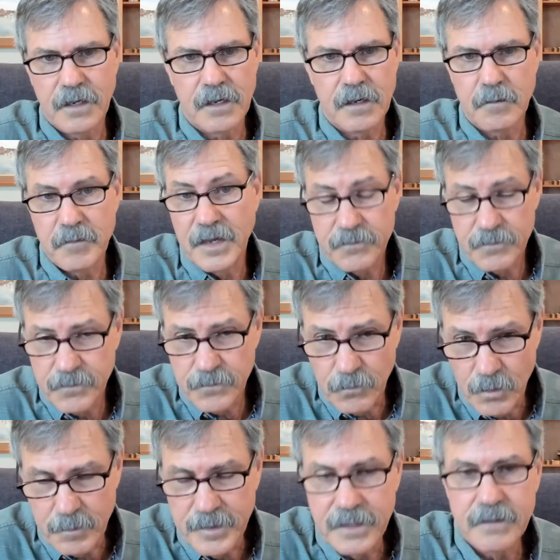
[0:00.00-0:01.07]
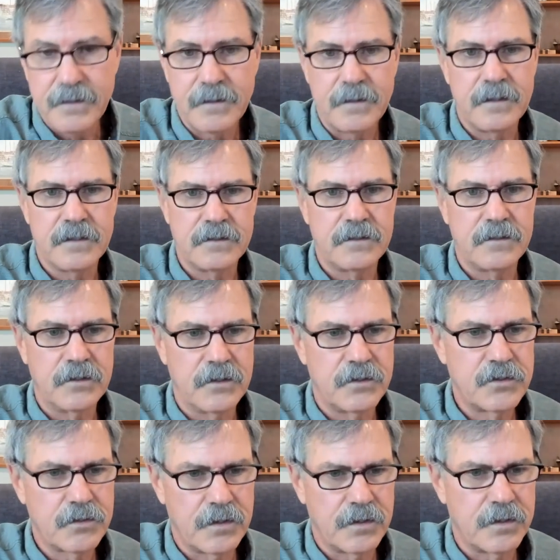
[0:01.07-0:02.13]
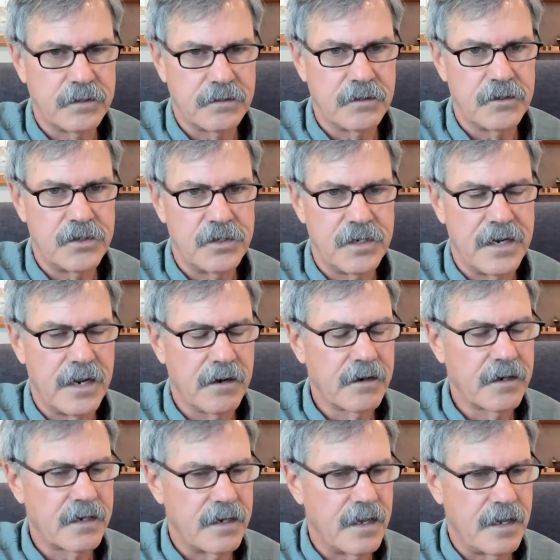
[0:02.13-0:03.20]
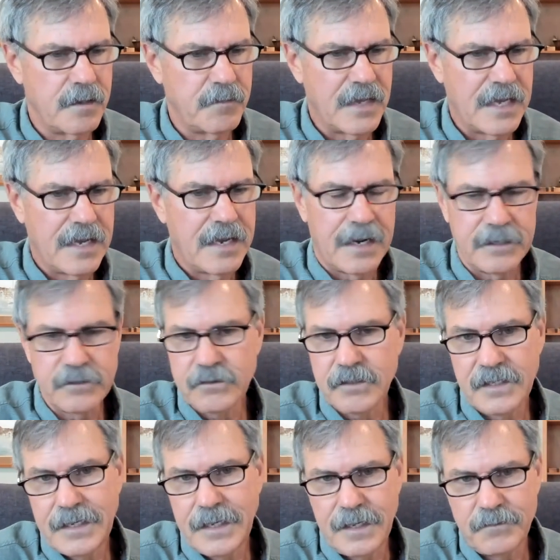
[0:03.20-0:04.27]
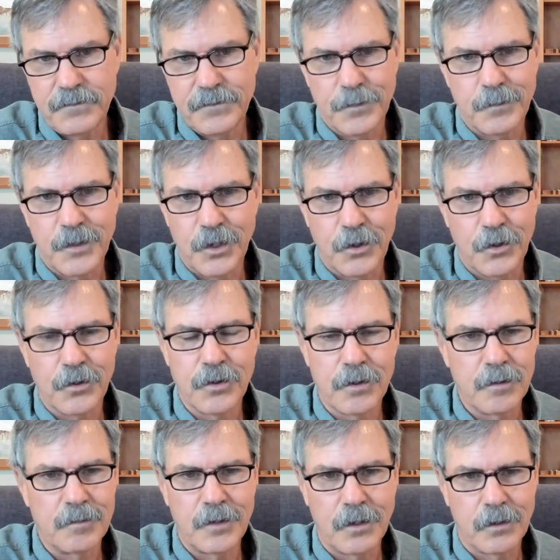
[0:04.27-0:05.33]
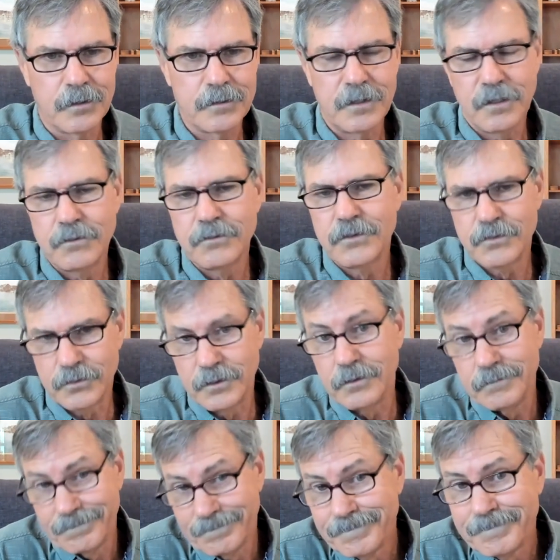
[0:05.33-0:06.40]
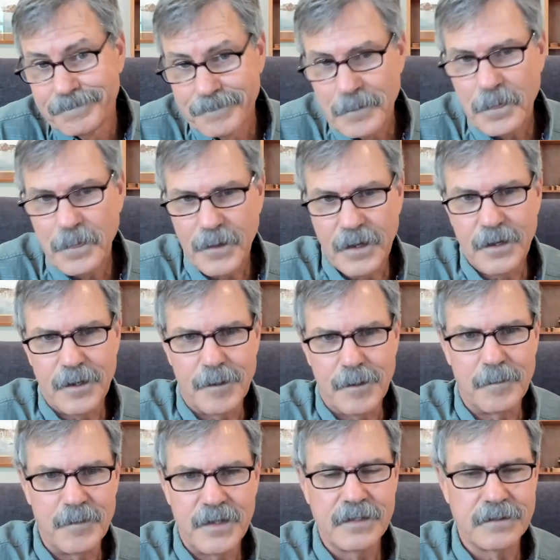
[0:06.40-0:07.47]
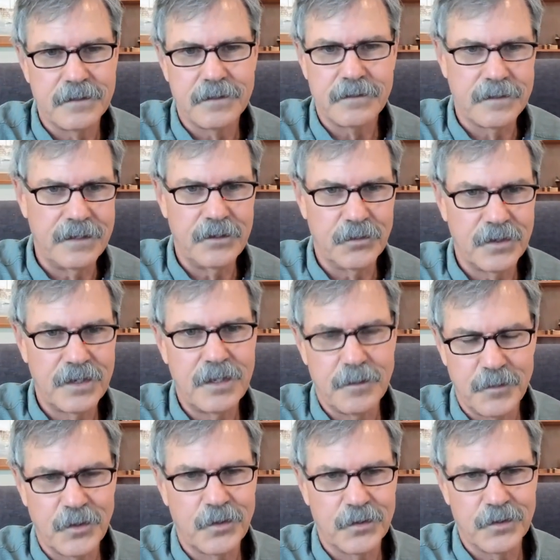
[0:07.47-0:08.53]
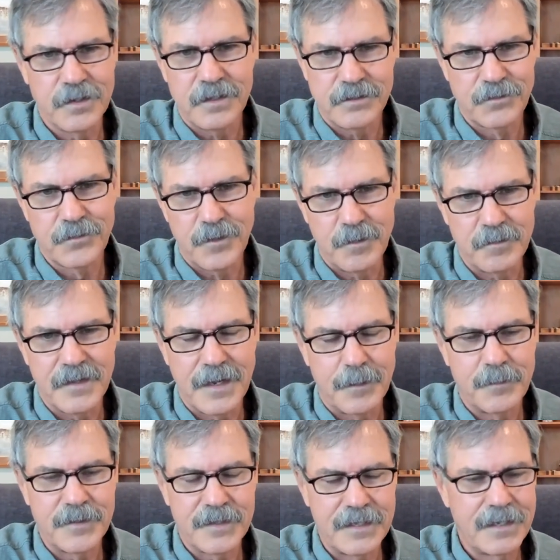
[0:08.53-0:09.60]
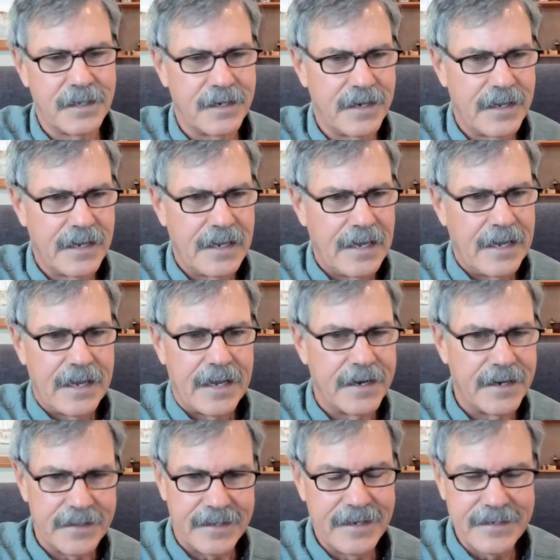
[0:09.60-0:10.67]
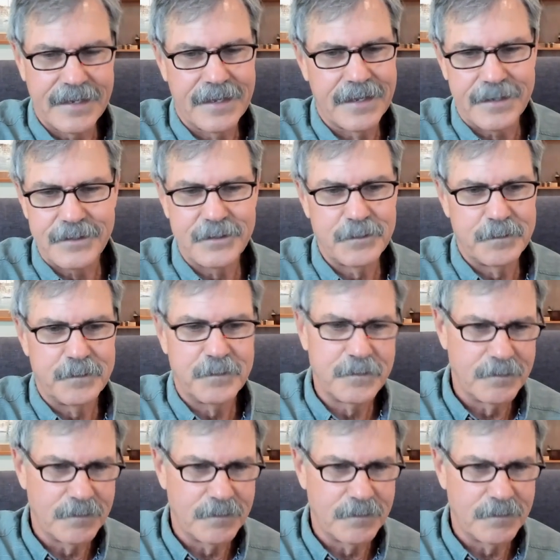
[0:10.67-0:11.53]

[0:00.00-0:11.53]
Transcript: uh, metformin is the is the generic name. Actually, came from an herb called goat's rue. Um, it's a single chemical that's from that plant. And in that case,